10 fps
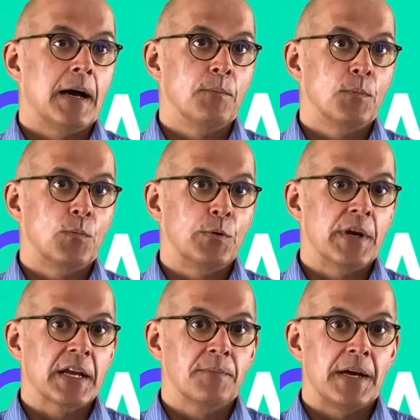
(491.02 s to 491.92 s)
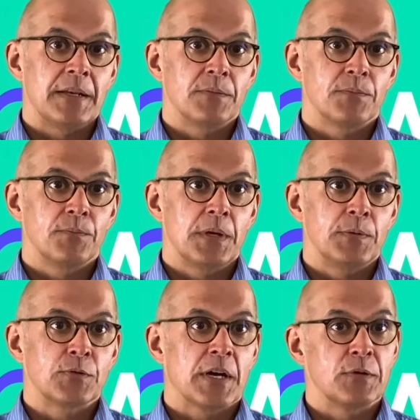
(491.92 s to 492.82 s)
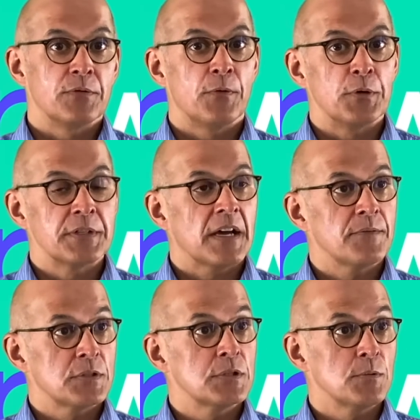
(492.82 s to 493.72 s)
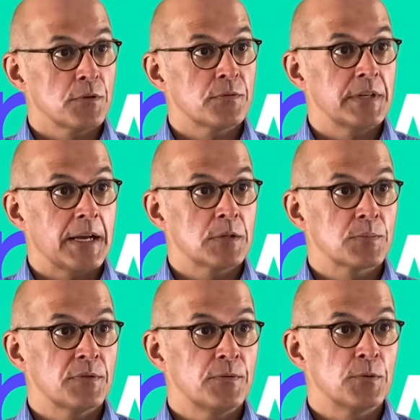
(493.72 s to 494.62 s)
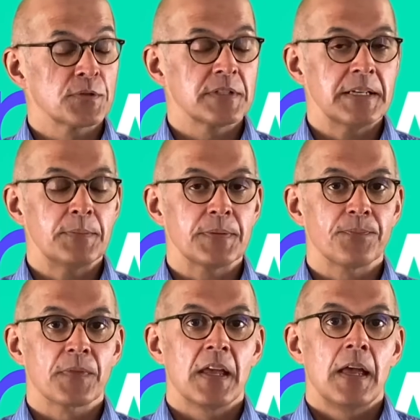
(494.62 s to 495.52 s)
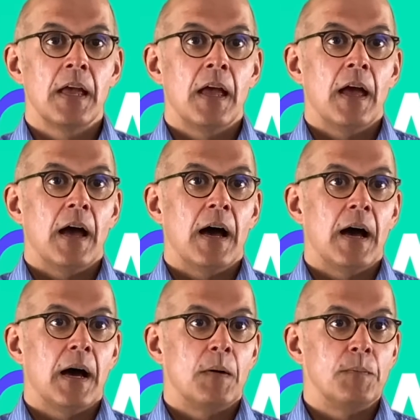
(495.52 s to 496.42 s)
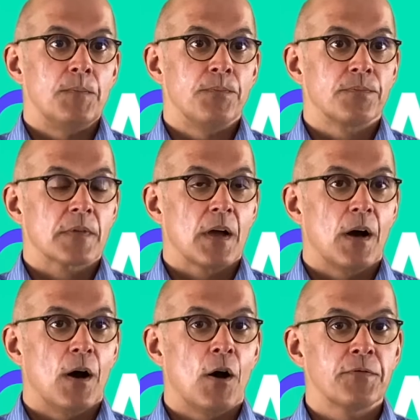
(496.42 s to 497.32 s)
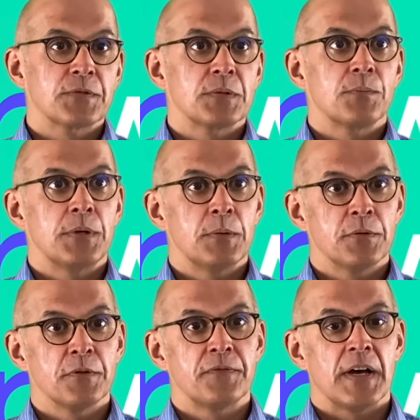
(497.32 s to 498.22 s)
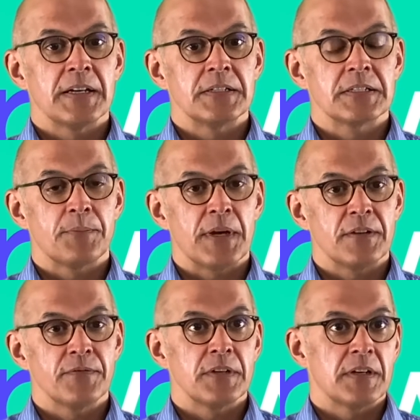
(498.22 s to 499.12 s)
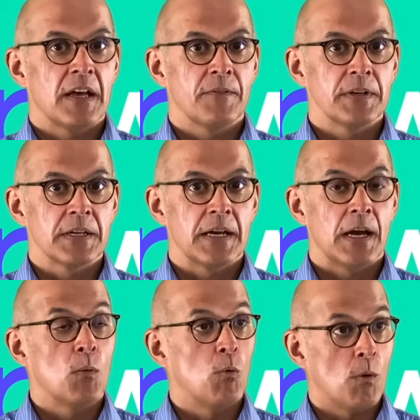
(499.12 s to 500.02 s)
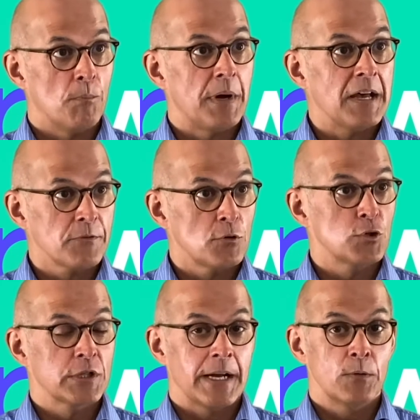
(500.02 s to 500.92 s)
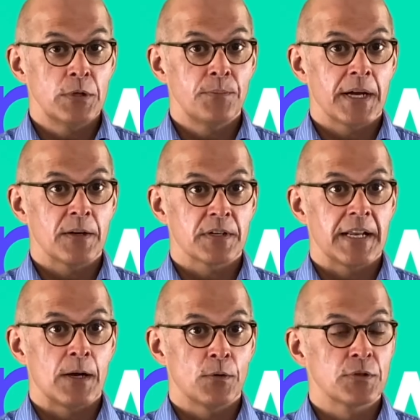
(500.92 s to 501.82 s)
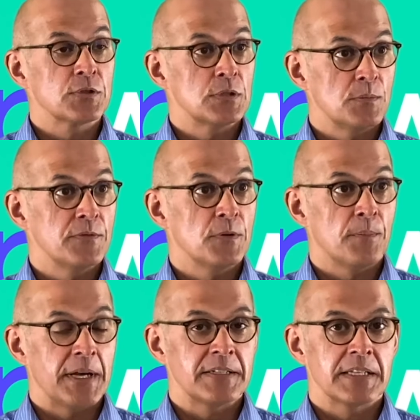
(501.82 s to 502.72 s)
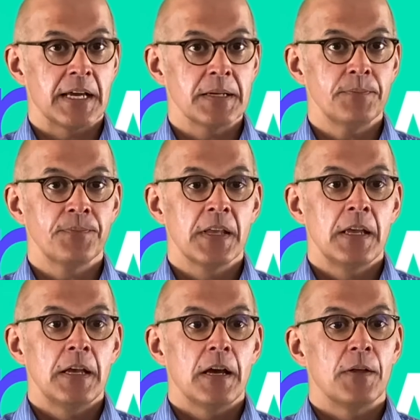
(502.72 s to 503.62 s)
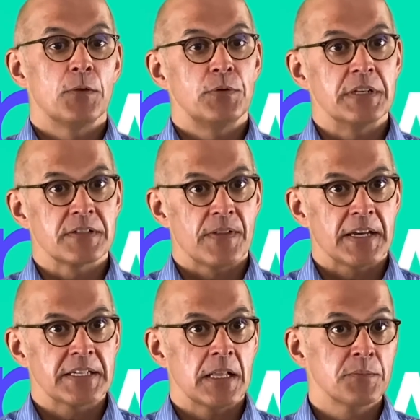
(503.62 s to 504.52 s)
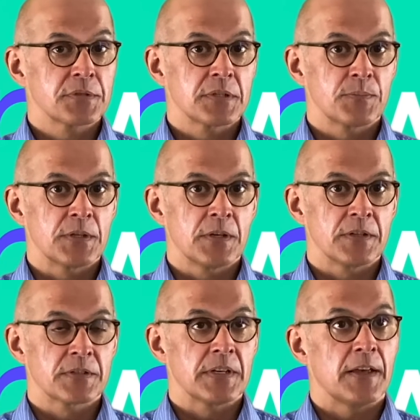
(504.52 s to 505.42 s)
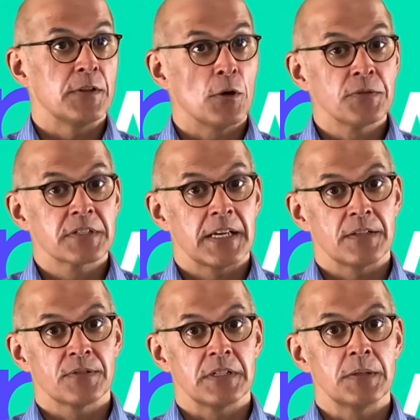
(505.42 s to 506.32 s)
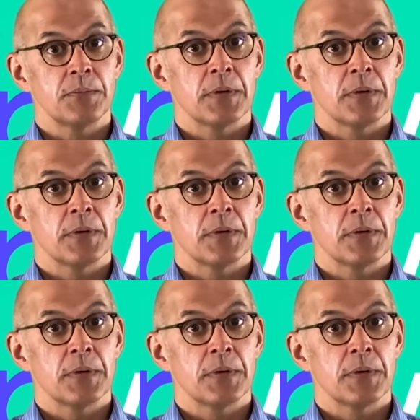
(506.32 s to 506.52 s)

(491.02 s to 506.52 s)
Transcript: We recommend maybe trying to avoid that for 2 or 3 hours before sleep. Often people find a benefit in having a warm bath or a shower about an hour or two before bedtime. And the reason that helps is because the onset of sleep